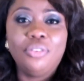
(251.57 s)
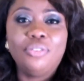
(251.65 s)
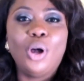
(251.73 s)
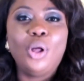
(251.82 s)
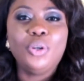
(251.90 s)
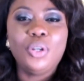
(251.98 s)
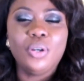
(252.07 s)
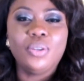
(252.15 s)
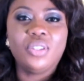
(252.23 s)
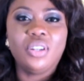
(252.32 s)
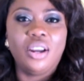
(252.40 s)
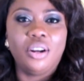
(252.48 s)
the fall you
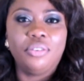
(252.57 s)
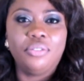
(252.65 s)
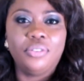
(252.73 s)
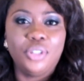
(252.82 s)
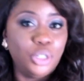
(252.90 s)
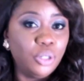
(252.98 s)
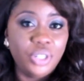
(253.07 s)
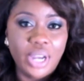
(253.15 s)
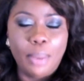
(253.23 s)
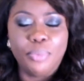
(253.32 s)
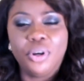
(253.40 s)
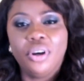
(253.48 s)
start off a new
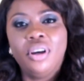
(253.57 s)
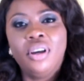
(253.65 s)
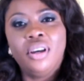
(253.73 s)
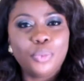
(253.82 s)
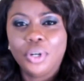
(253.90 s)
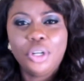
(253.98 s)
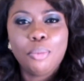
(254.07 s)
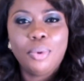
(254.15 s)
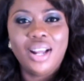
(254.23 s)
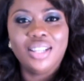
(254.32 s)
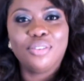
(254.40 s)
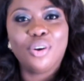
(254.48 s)
chapter. What are your
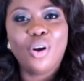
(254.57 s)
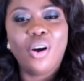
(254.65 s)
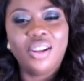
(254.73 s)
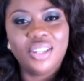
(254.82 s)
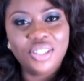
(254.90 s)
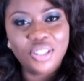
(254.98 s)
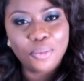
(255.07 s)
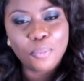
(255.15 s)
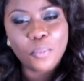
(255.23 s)
plans for college?